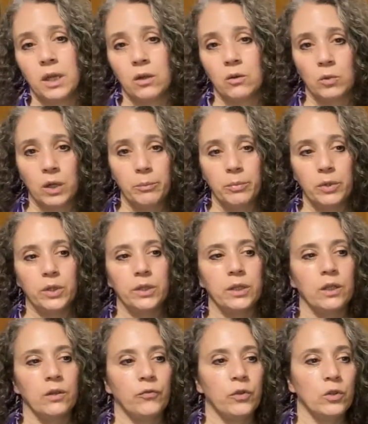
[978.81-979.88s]
on Rumble
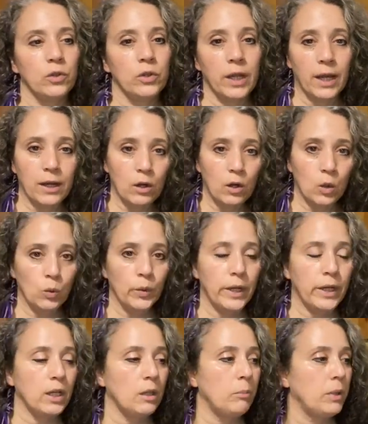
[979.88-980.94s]
if you're not
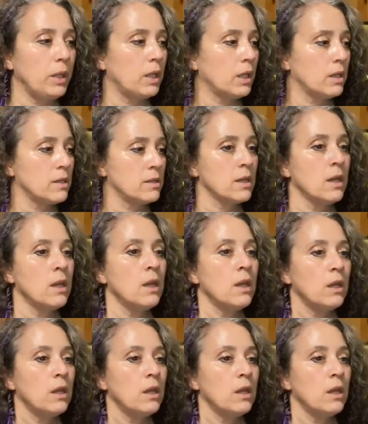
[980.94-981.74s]
already because